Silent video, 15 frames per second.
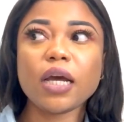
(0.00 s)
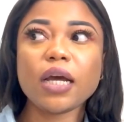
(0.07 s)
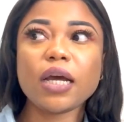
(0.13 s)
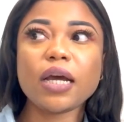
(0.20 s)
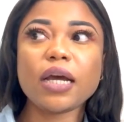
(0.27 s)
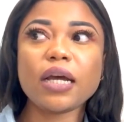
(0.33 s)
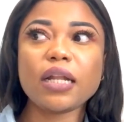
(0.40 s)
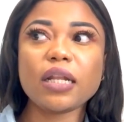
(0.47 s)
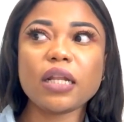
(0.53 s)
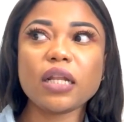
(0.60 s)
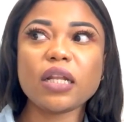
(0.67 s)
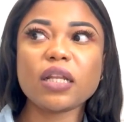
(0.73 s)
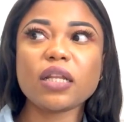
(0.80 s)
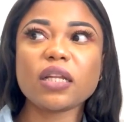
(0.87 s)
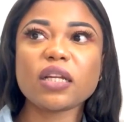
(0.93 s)
and
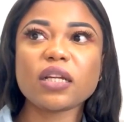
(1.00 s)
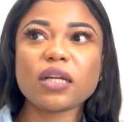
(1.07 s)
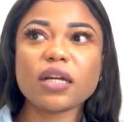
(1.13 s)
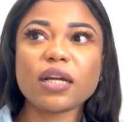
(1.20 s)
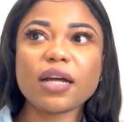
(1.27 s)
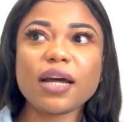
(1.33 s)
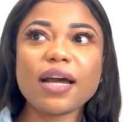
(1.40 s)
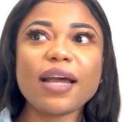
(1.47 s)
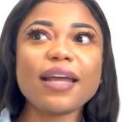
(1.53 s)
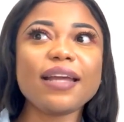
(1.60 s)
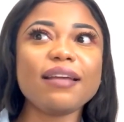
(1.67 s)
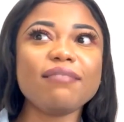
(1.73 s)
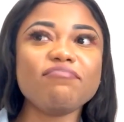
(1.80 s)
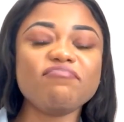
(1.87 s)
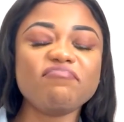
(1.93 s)
I
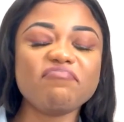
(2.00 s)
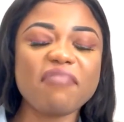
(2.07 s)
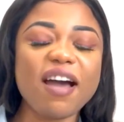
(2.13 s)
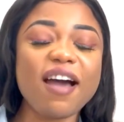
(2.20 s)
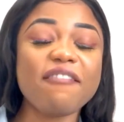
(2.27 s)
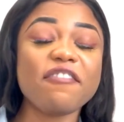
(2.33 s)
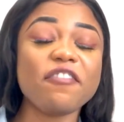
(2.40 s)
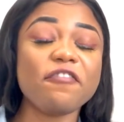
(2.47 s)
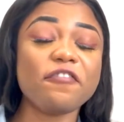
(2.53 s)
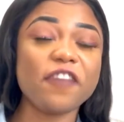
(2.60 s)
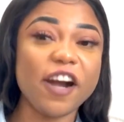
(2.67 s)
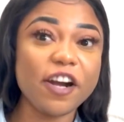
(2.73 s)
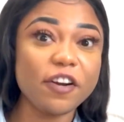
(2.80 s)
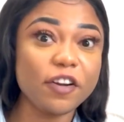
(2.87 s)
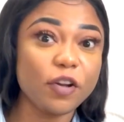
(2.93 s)
have a
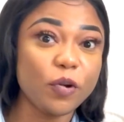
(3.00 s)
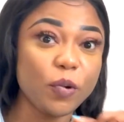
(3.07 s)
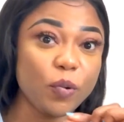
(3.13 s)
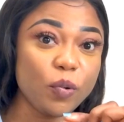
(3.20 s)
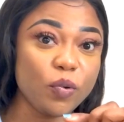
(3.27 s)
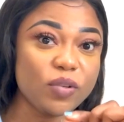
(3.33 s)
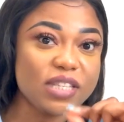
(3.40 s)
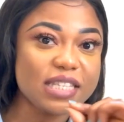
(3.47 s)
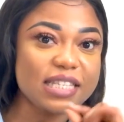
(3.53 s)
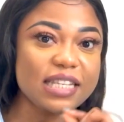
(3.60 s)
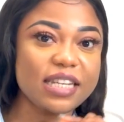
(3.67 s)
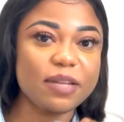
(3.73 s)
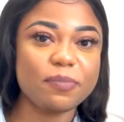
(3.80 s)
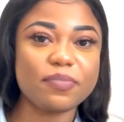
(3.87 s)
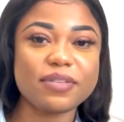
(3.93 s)
very good sleep.
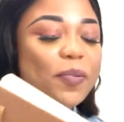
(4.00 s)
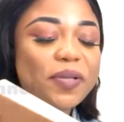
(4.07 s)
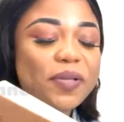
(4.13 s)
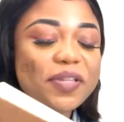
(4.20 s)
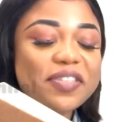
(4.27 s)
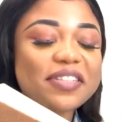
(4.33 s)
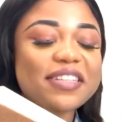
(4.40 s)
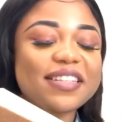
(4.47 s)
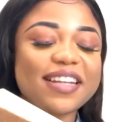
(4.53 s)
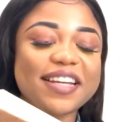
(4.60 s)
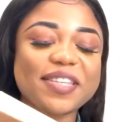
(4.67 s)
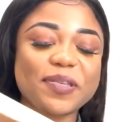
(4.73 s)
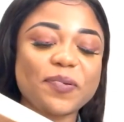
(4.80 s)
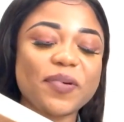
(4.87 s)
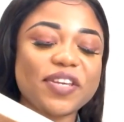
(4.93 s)
Coming to the next
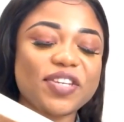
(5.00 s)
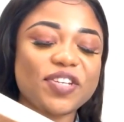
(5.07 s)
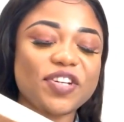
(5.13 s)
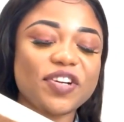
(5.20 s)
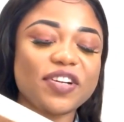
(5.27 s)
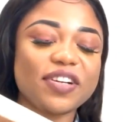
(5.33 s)
question.